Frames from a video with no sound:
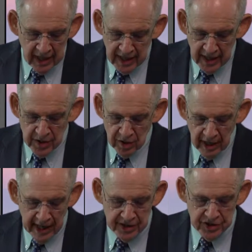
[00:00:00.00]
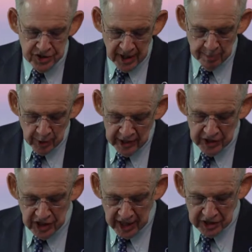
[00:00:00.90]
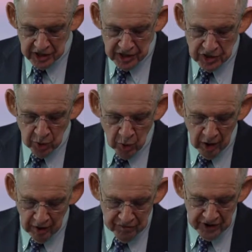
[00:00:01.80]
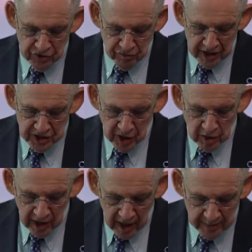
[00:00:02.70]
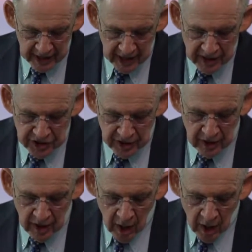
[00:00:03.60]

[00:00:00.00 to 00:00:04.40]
either as separate injections or a fixed ratio combination,